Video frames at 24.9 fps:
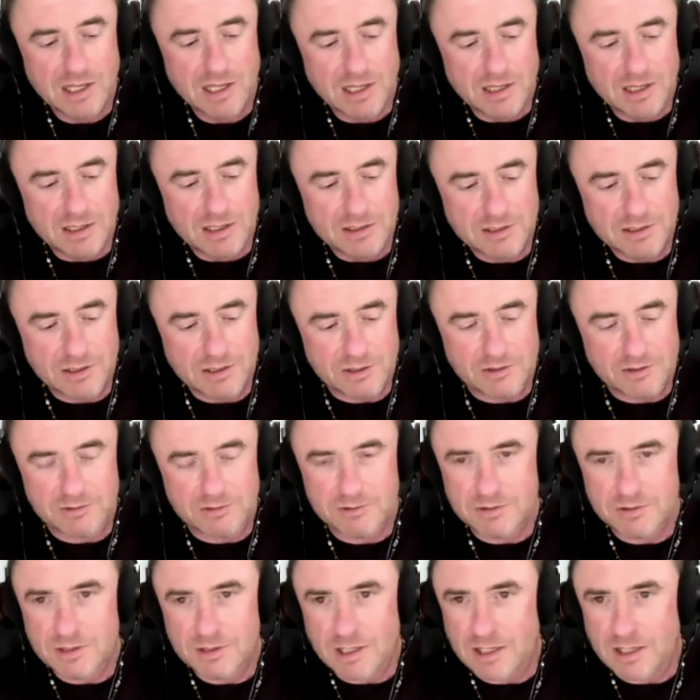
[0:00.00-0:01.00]
you know,
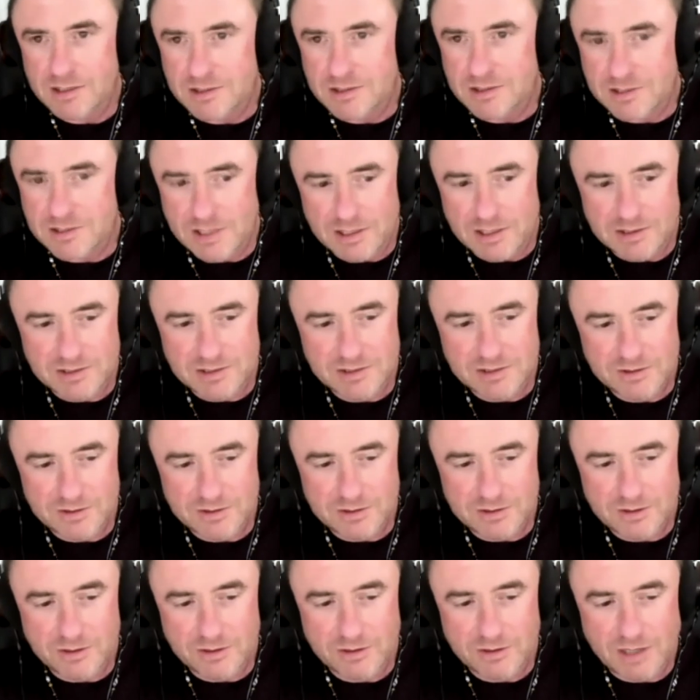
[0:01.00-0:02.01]
nonsense
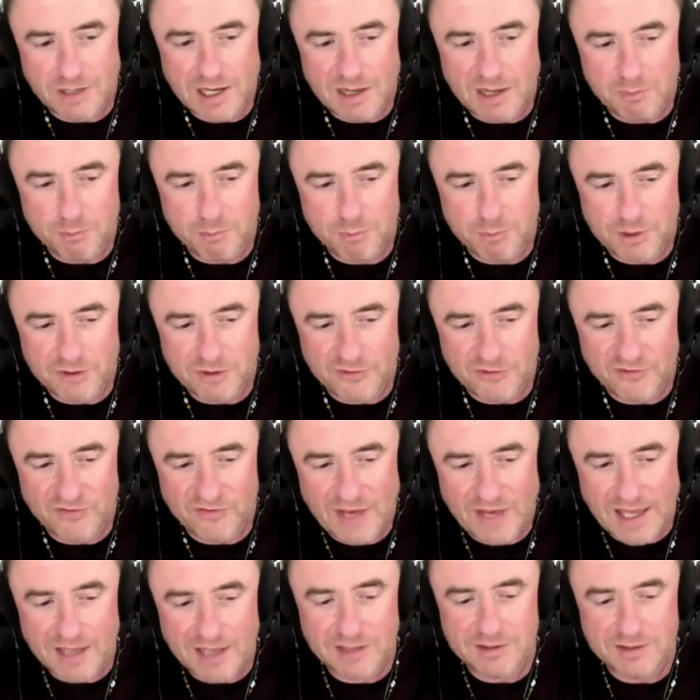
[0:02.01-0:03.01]
crap. But the
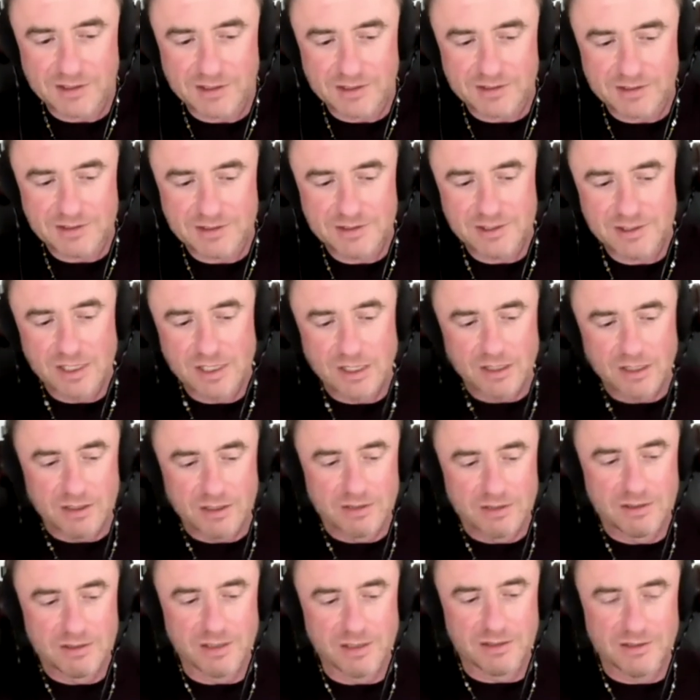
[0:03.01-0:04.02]
fact is,
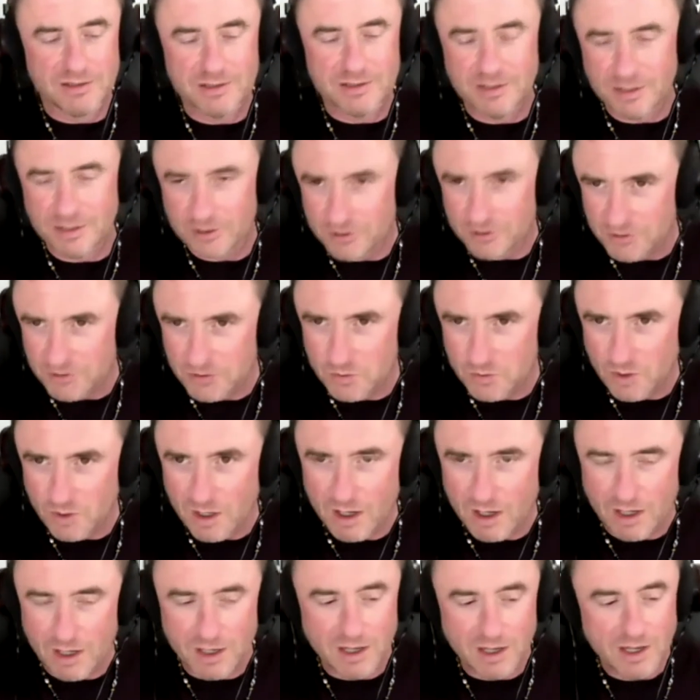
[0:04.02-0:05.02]
here you
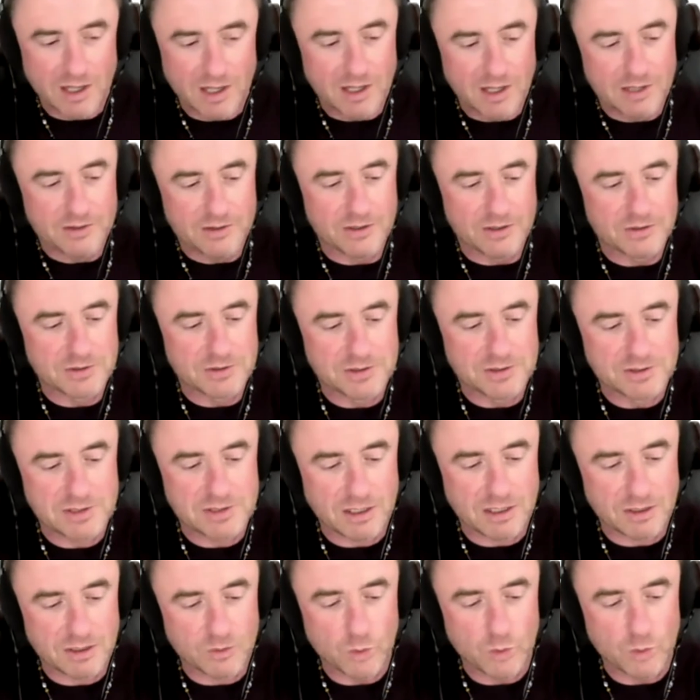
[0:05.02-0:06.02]
are. There was uh,
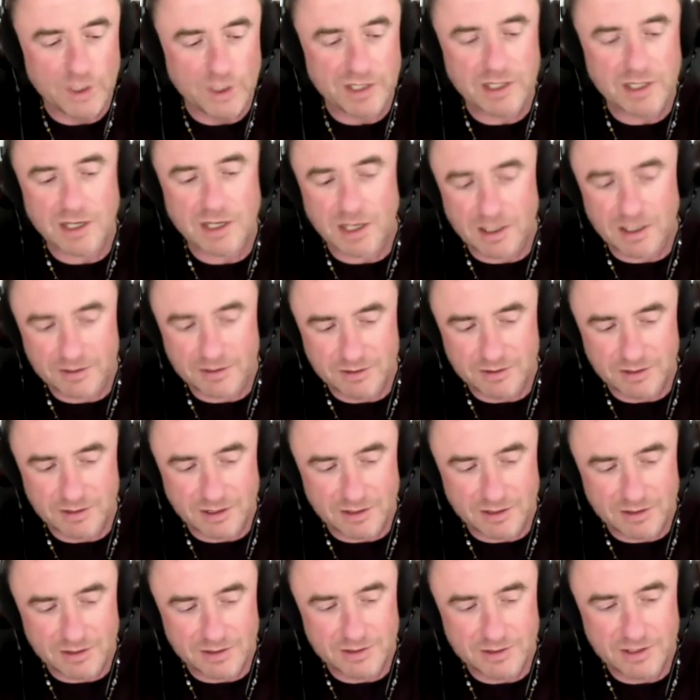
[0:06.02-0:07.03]
Winnicott, uh,
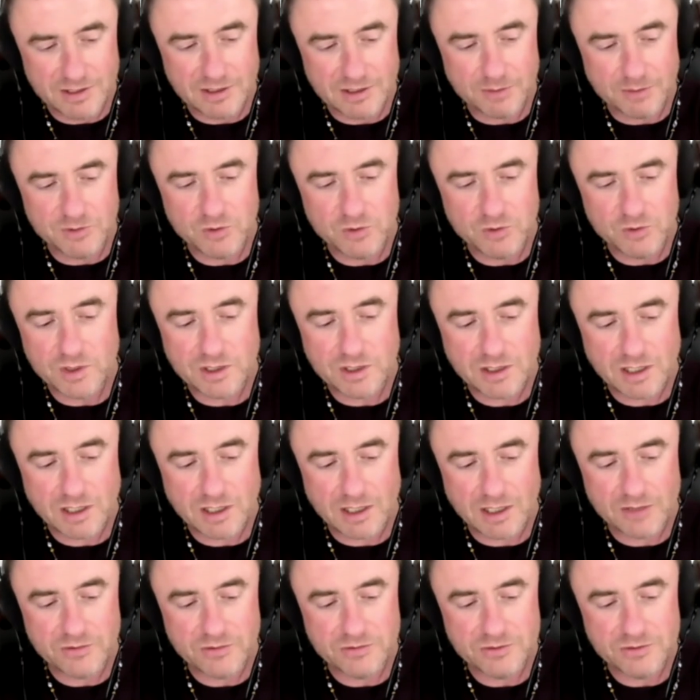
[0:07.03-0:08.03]
D W Winnicott,
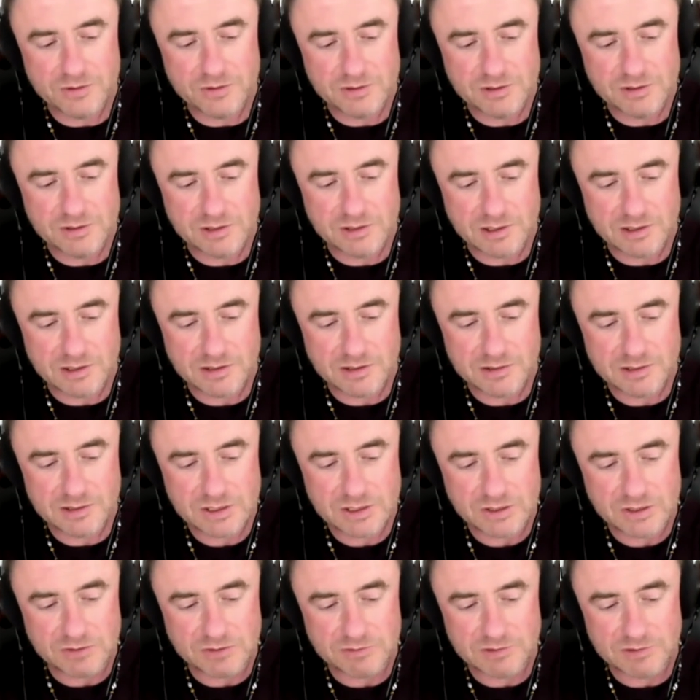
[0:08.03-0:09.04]
who was, uh, you
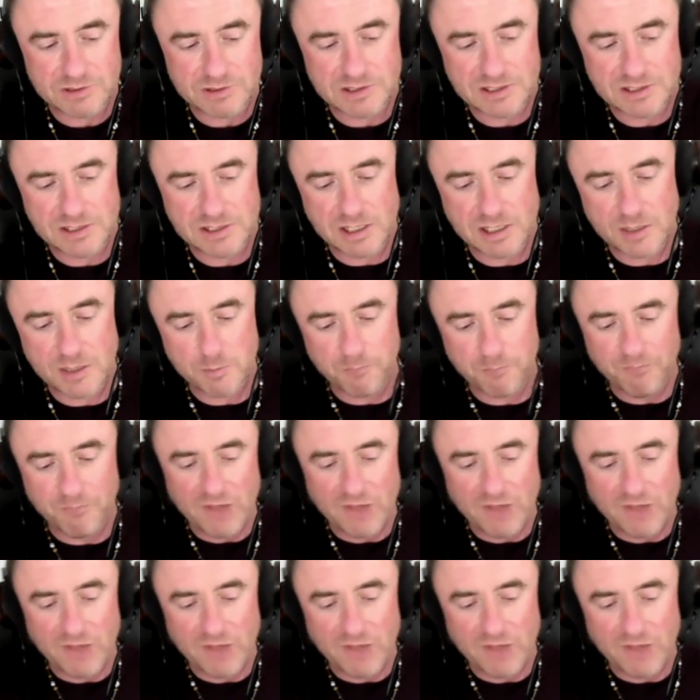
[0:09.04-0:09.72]
know, in the same